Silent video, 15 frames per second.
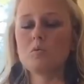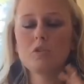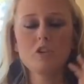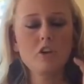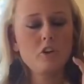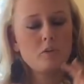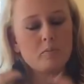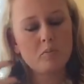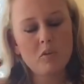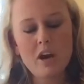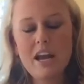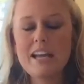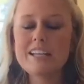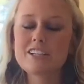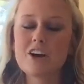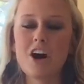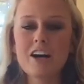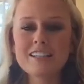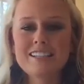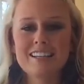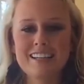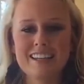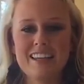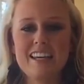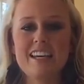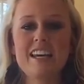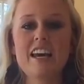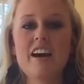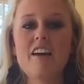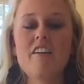that your brain is constantly
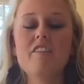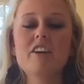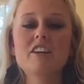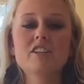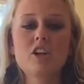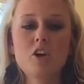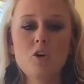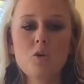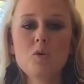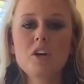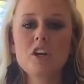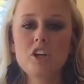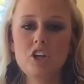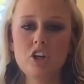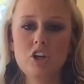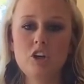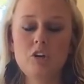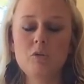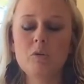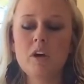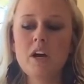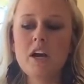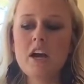thinking of, is who can you